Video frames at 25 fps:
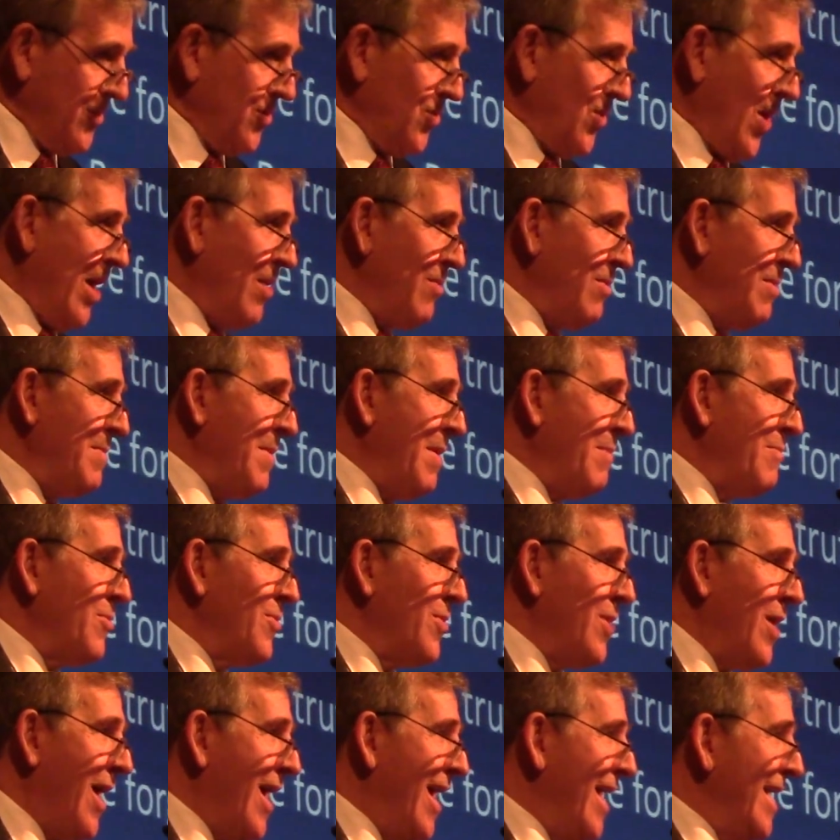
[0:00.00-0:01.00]
Try to remember
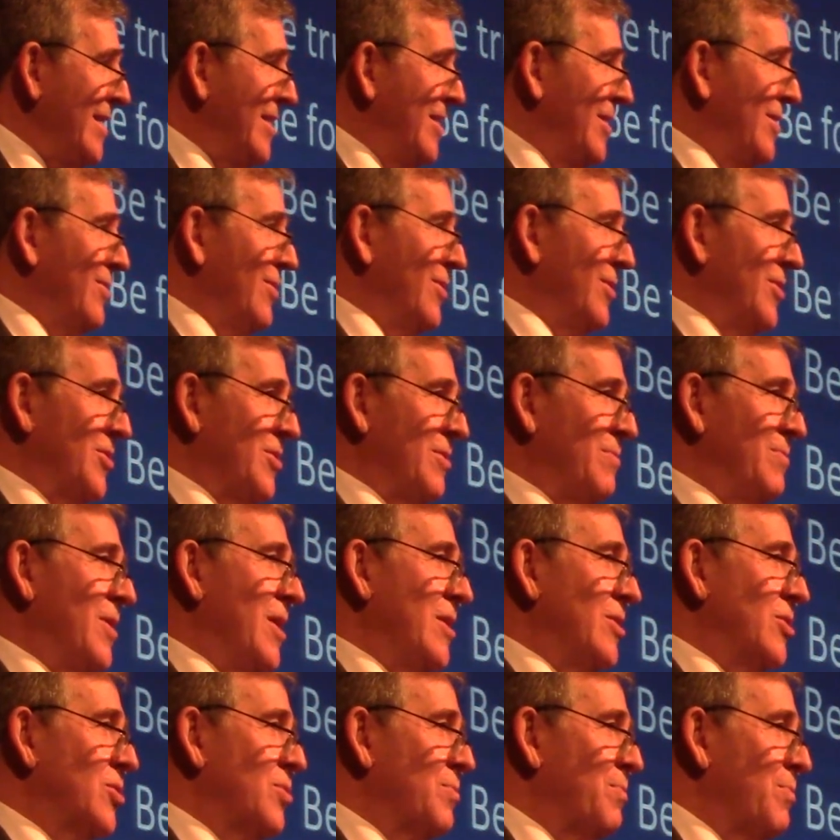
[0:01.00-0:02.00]
the idealism
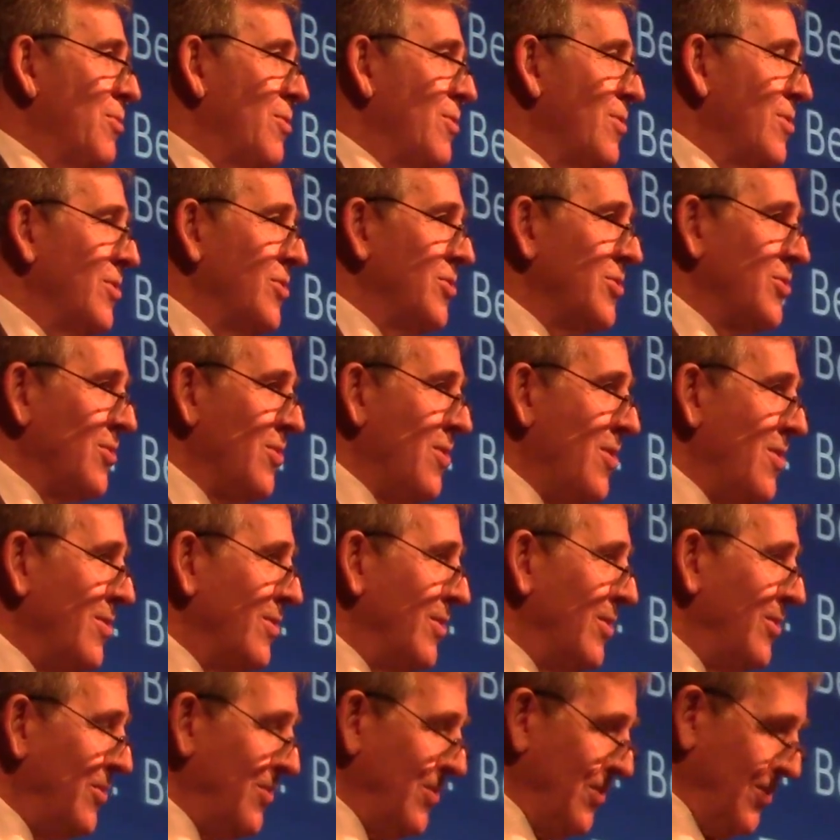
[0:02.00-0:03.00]
that spurred us
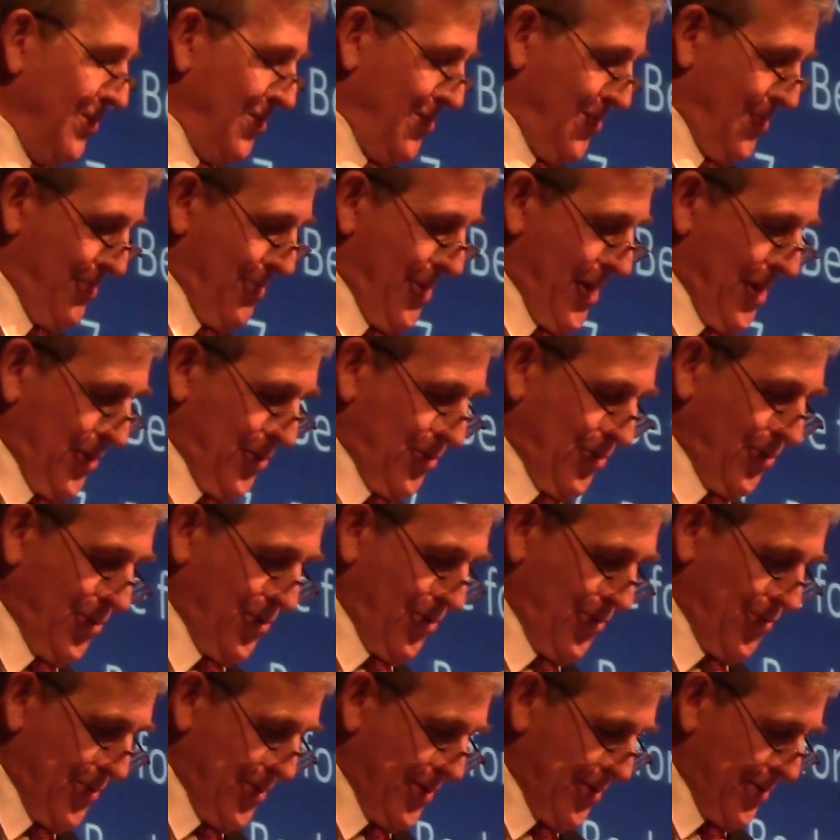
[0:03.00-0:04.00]
all into a medical
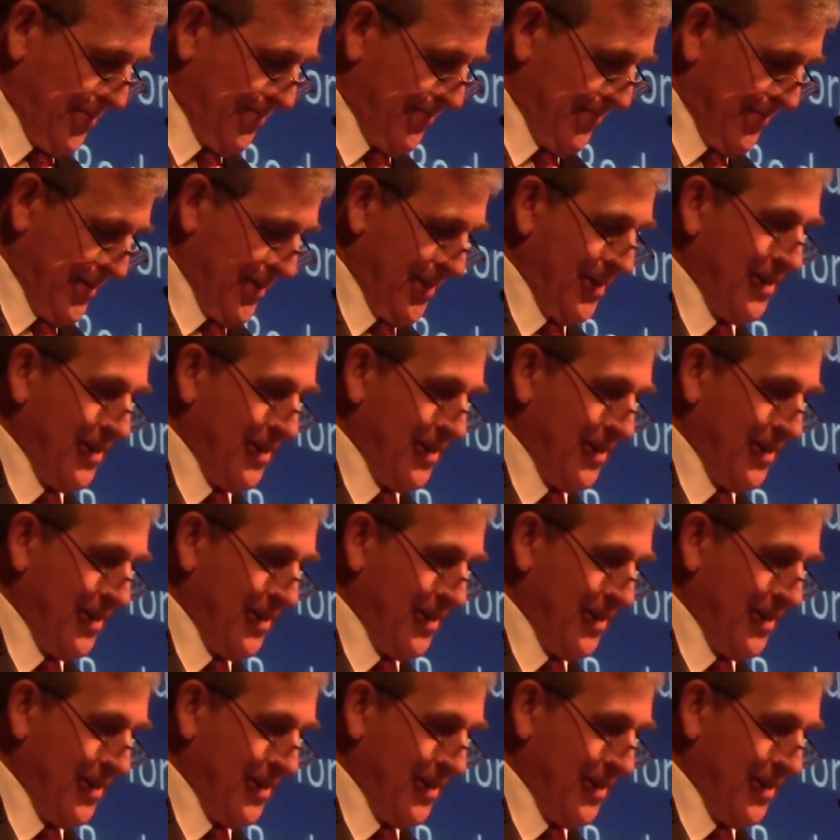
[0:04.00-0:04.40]
career.